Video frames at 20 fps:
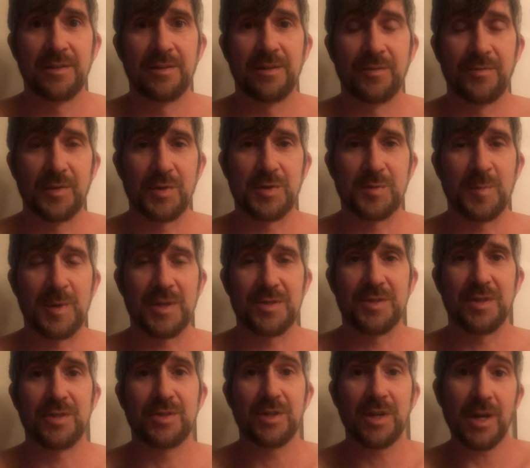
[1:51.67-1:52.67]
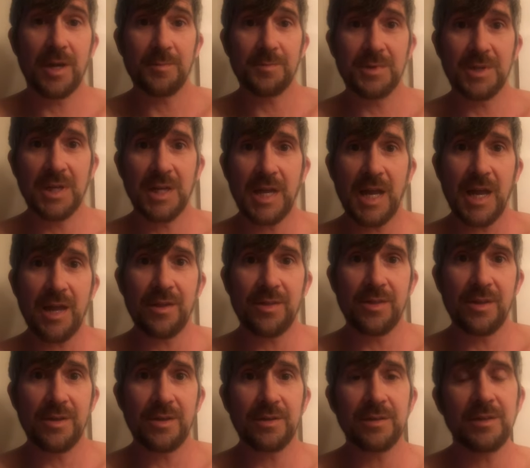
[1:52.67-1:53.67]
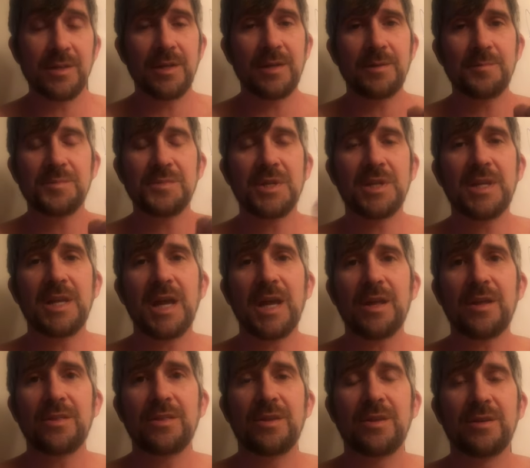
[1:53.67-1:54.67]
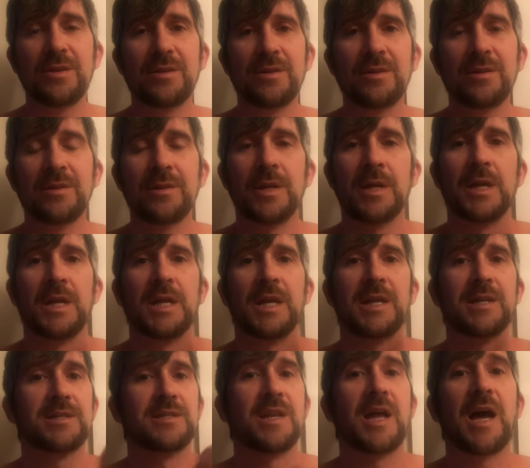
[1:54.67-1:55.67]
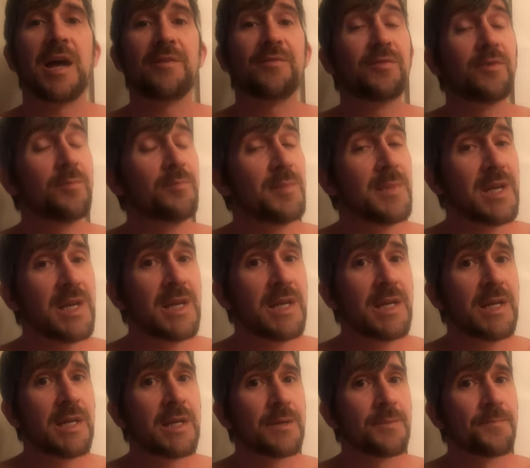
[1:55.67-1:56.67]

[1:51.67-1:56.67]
the first message, come together, come together, is not from me.